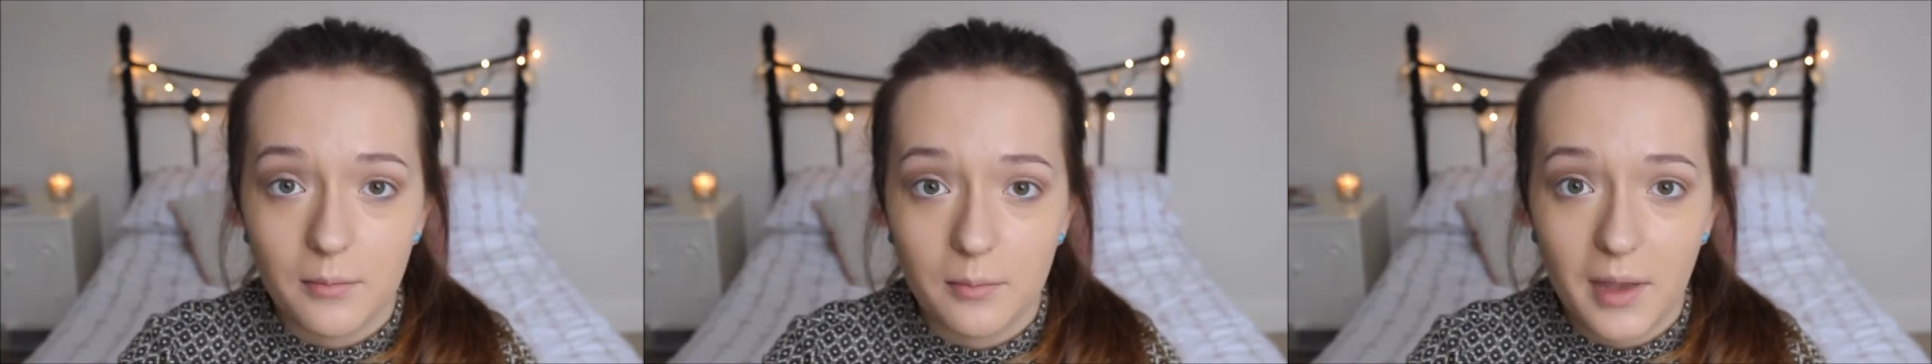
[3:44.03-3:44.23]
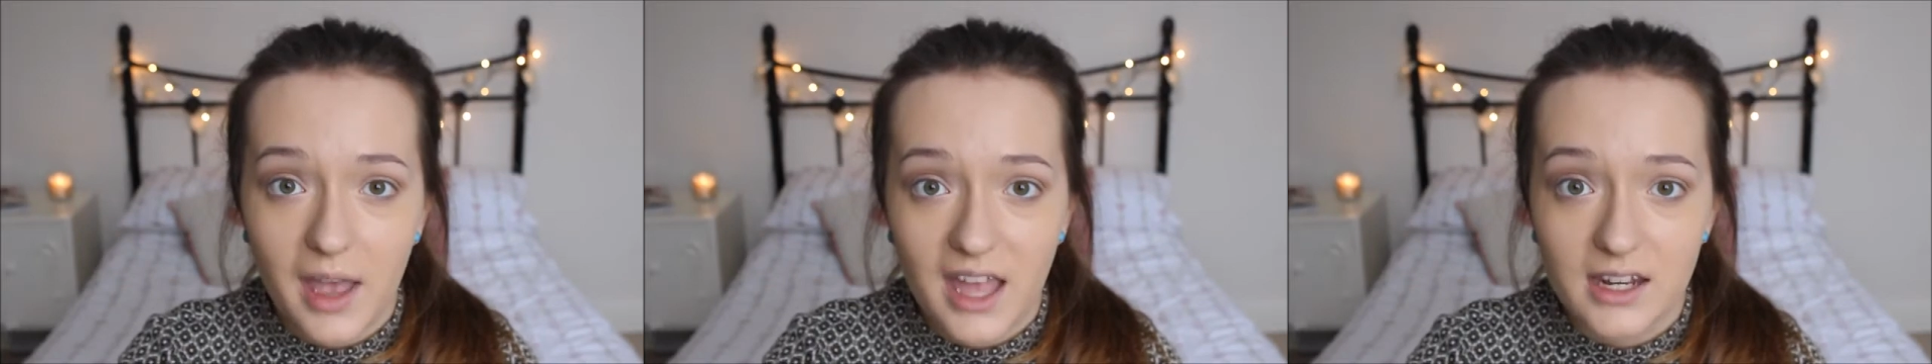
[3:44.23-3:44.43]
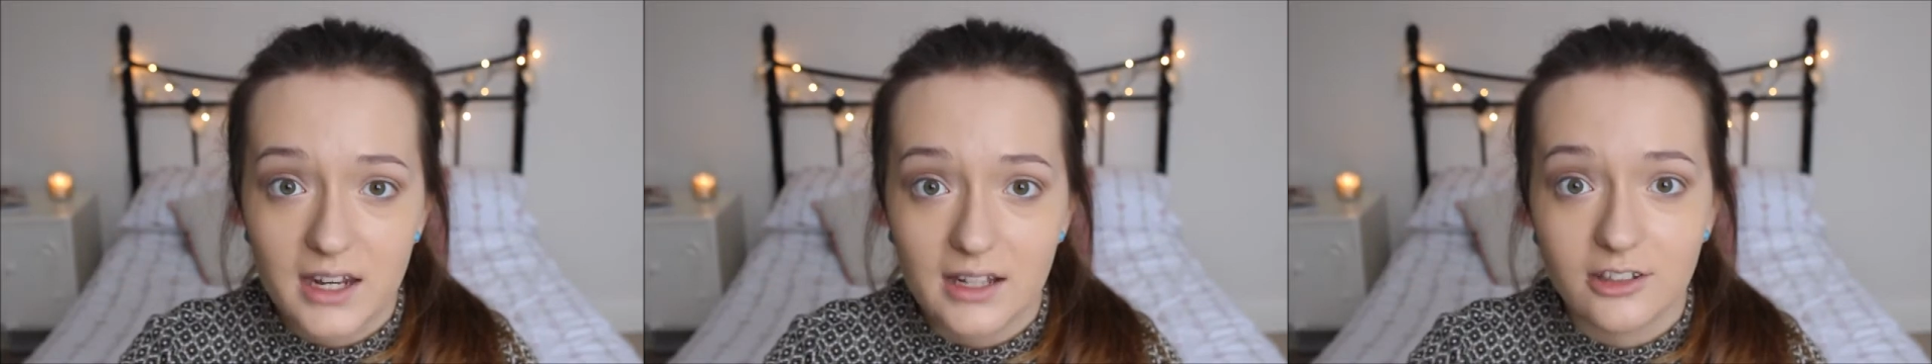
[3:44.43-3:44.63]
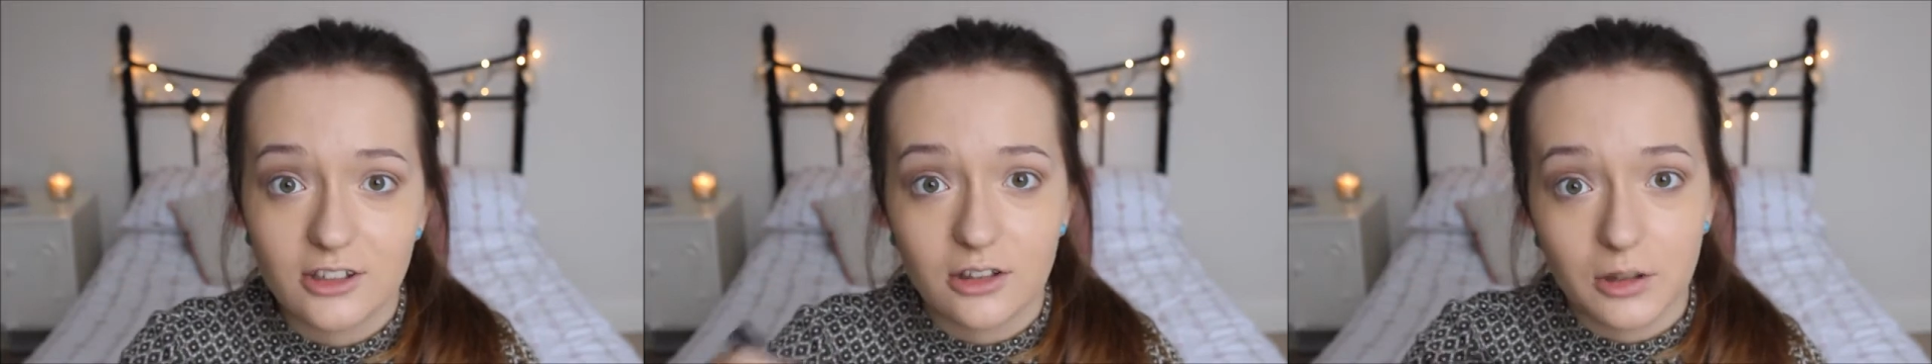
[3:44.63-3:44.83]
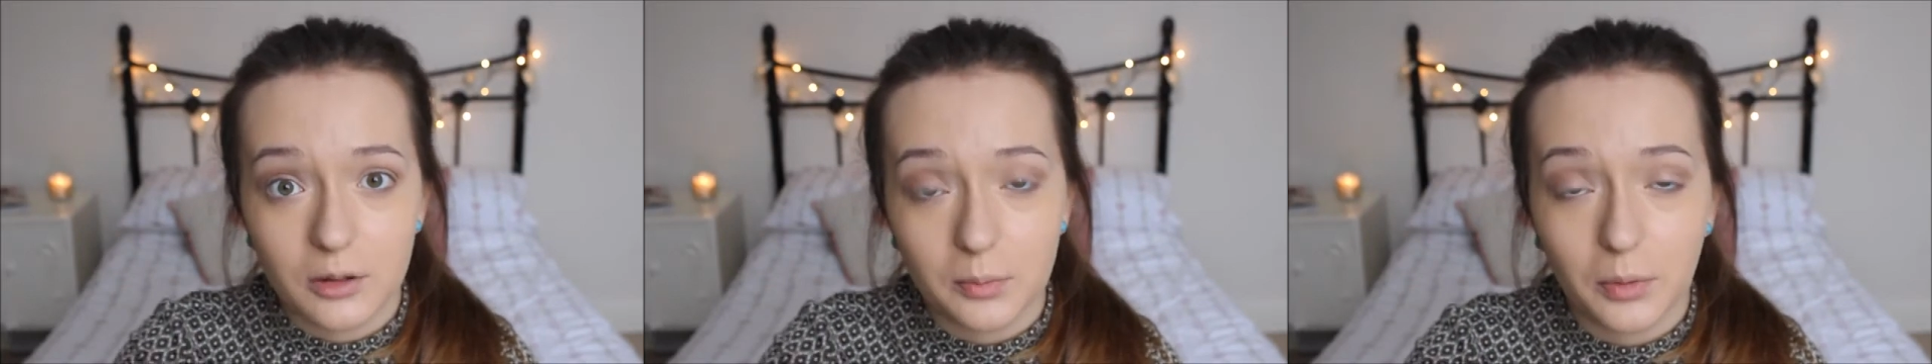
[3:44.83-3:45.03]
pen
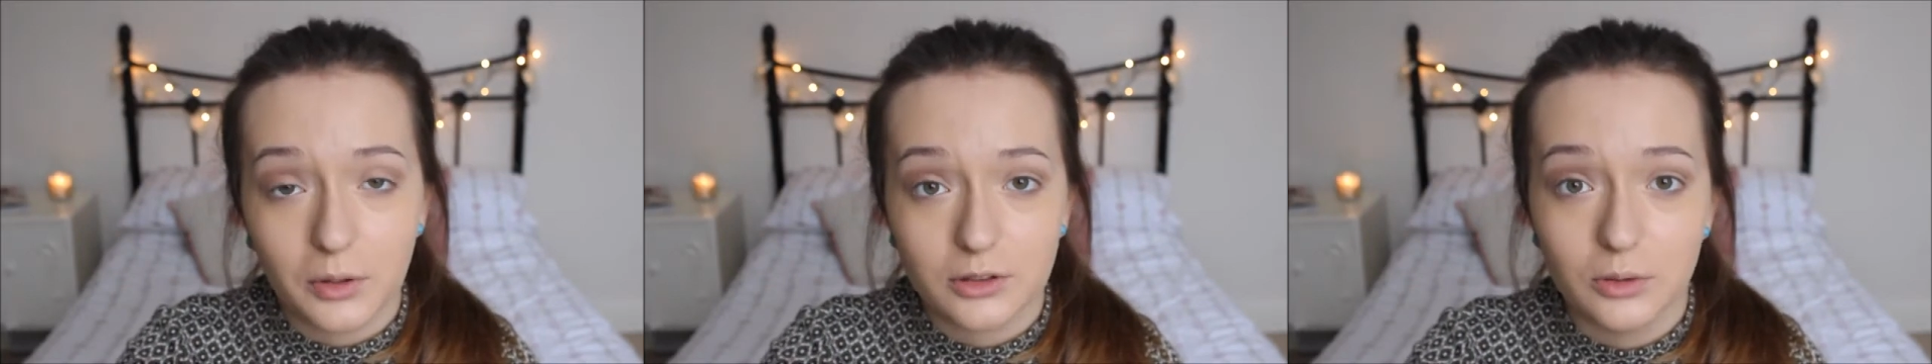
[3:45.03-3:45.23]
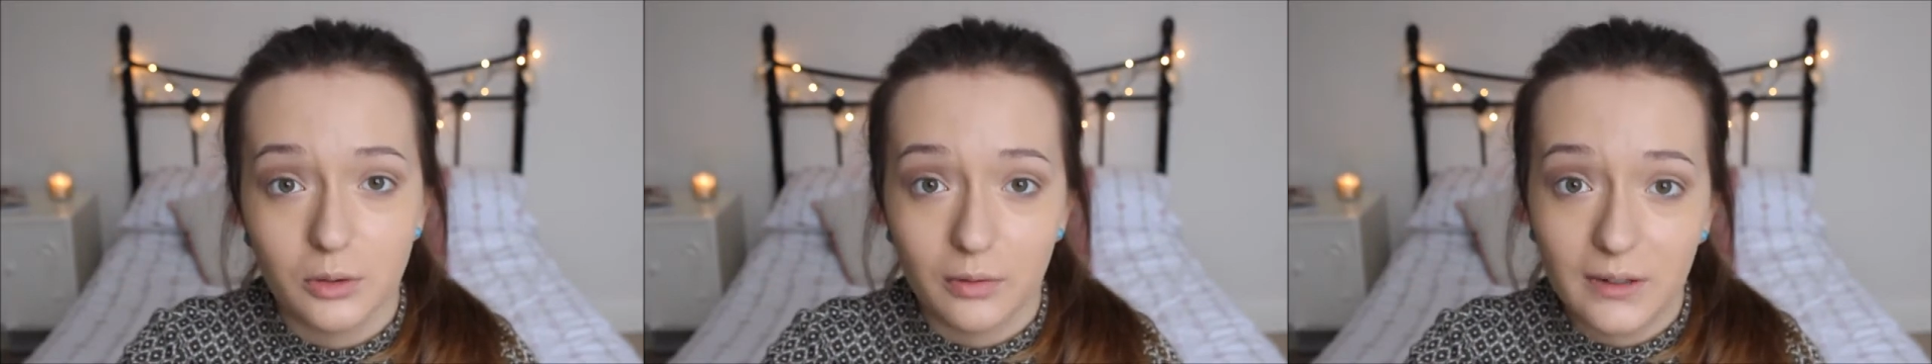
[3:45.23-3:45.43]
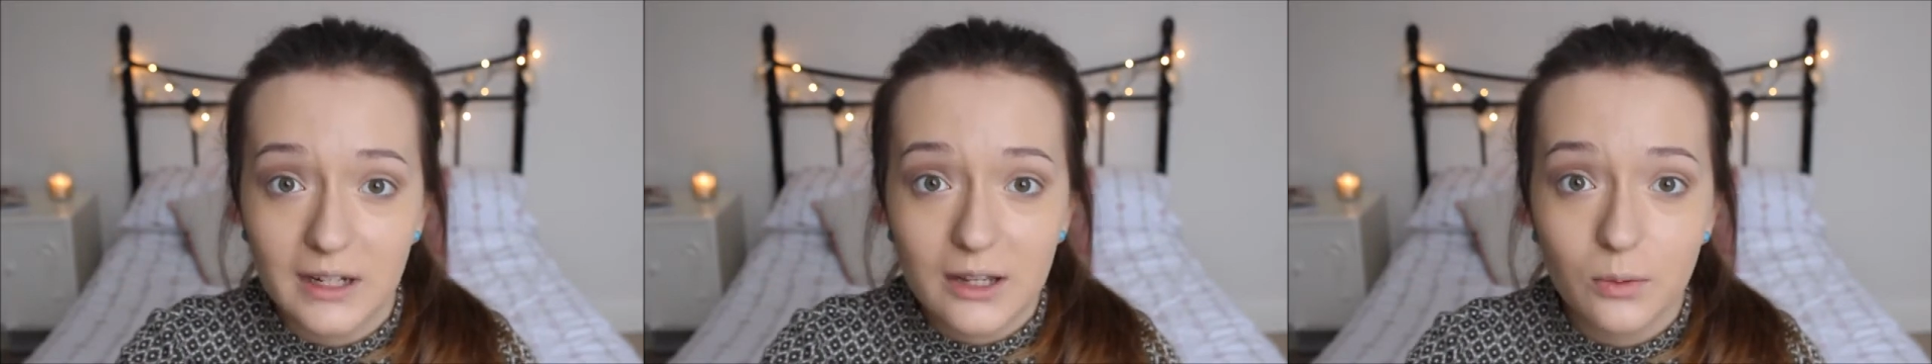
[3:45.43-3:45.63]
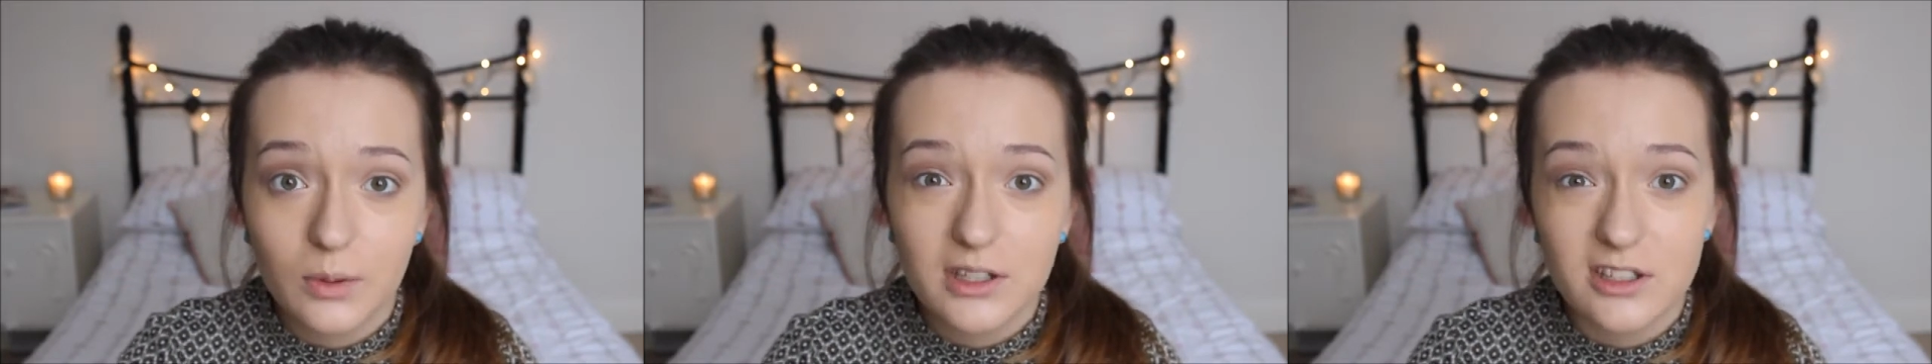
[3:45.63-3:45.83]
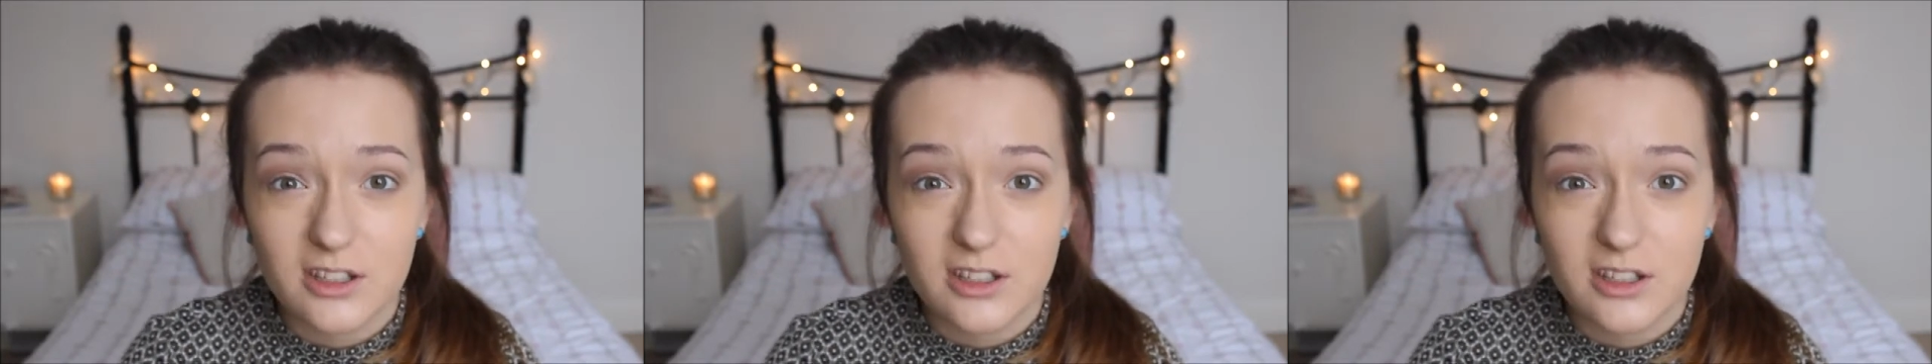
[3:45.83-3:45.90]
into the bottle of liquid,